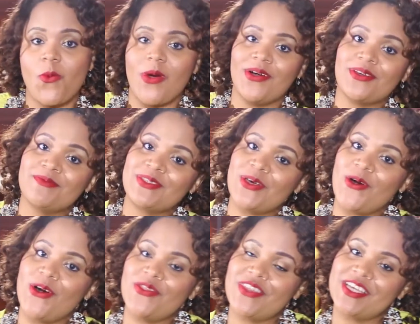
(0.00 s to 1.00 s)
Welcome to
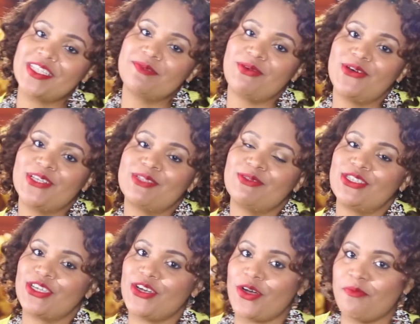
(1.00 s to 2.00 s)
All Things Boss with
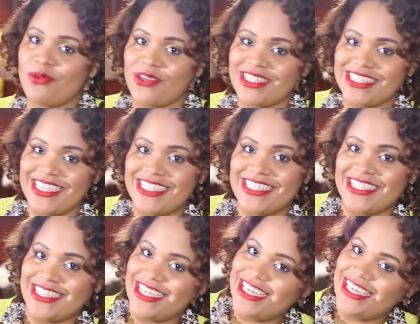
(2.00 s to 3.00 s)
your girl Boss Lady
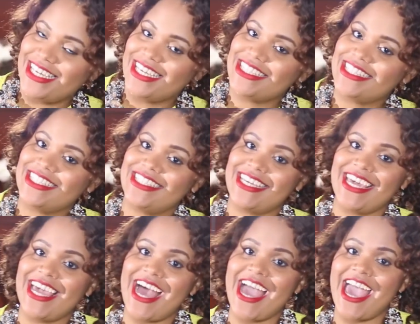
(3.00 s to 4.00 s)
T.
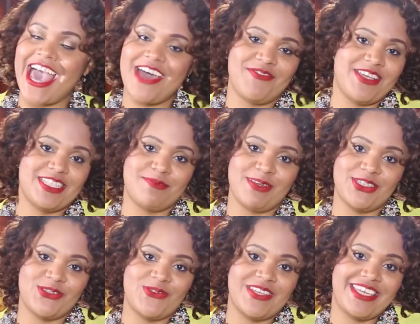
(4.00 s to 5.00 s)
Today I have a
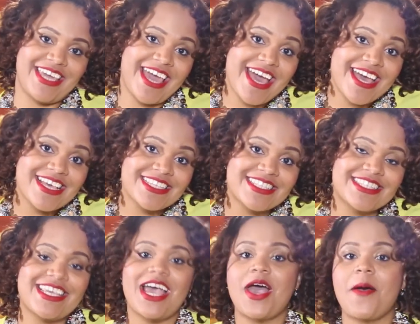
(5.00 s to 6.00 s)
special
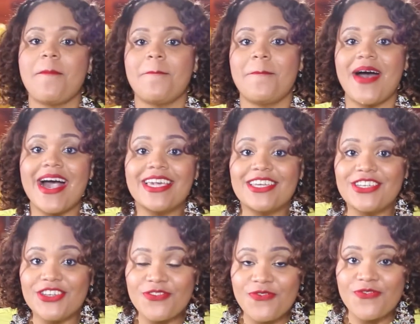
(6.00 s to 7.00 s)
guest, my
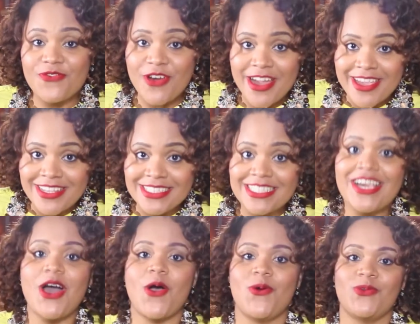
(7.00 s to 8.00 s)
good friend
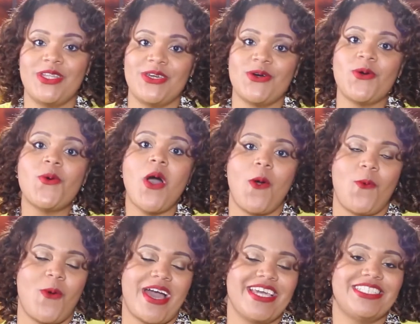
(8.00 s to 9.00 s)
O'Neal
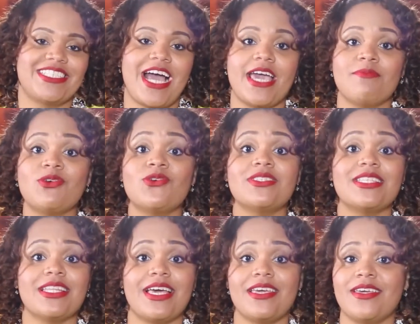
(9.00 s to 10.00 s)
Wyche. I am going
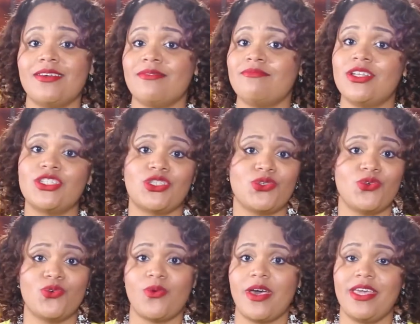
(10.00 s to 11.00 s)
to let him do
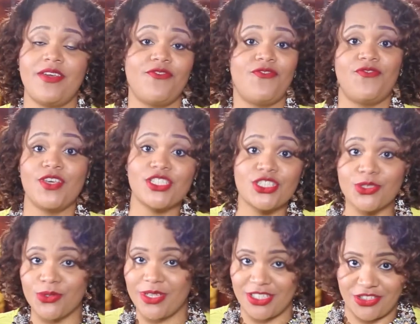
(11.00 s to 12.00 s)
an
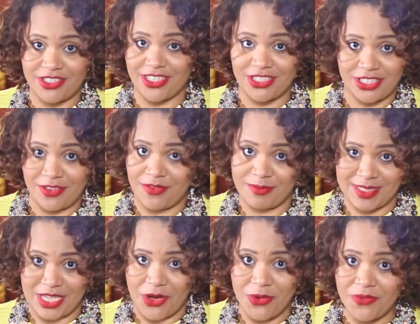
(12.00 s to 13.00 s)
official introduction of
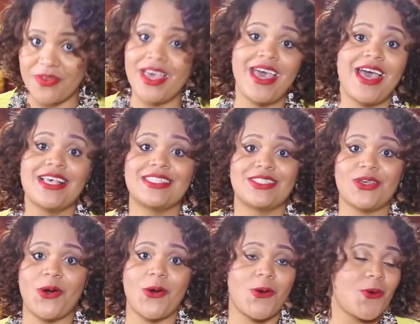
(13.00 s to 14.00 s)
himself.
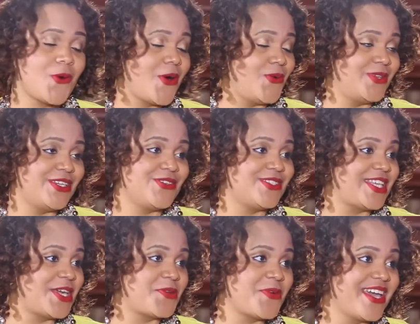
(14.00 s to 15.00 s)
So O'Neal,
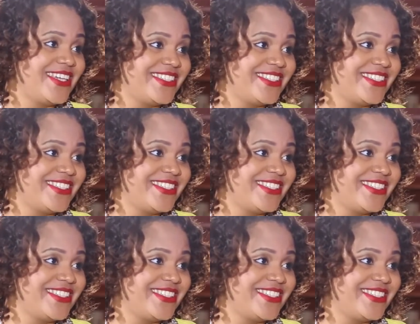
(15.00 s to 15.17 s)
take it away.